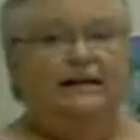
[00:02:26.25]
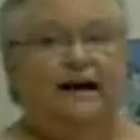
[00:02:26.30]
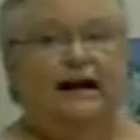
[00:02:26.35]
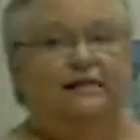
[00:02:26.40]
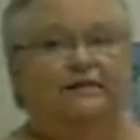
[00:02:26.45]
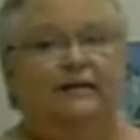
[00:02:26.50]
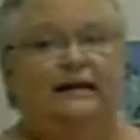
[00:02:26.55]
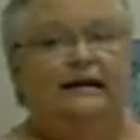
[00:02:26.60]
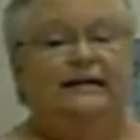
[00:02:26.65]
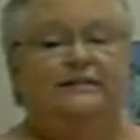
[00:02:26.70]

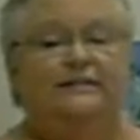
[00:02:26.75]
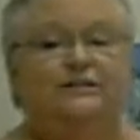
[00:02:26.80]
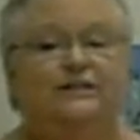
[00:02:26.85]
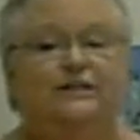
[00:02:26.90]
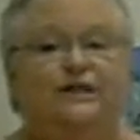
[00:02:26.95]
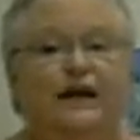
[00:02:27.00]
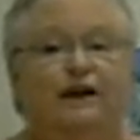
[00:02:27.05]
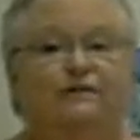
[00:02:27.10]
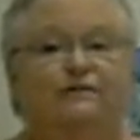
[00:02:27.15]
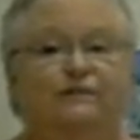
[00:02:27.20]
done this, so
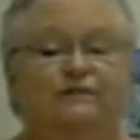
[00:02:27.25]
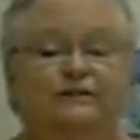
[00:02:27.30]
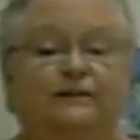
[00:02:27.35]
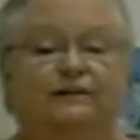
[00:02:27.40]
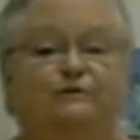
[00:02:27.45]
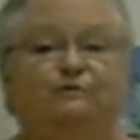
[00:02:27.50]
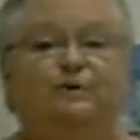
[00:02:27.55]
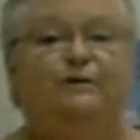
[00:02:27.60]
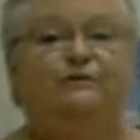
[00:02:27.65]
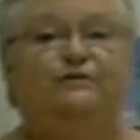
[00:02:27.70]

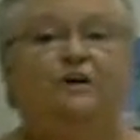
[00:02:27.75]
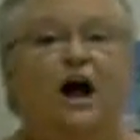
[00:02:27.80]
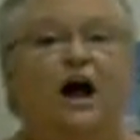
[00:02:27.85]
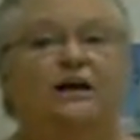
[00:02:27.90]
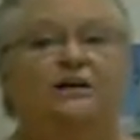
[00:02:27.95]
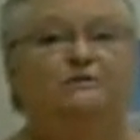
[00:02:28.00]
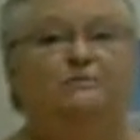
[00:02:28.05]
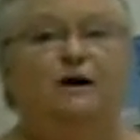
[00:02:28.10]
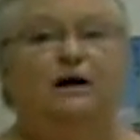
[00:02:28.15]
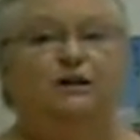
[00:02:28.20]
we've
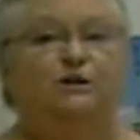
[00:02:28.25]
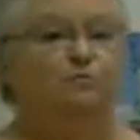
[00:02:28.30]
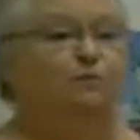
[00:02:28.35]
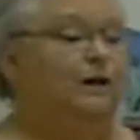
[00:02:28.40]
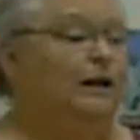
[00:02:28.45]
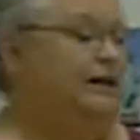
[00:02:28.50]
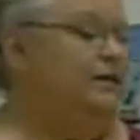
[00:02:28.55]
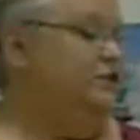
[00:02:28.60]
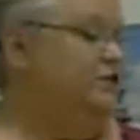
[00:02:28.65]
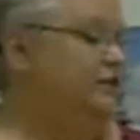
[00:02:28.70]
talked about the
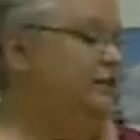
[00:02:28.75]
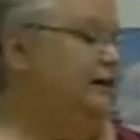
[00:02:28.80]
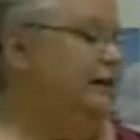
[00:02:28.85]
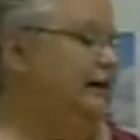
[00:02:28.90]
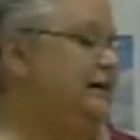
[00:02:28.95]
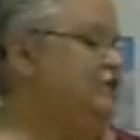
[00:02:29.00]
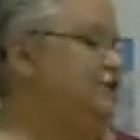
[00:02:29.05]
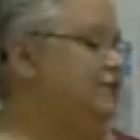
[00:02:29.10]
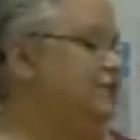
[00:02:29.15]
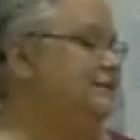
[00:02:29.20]
Pledge of
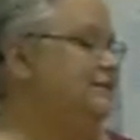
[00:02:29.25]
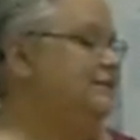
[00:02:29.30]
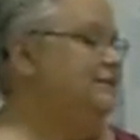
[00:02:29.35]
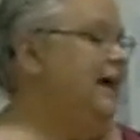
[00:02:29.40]
Allegiance,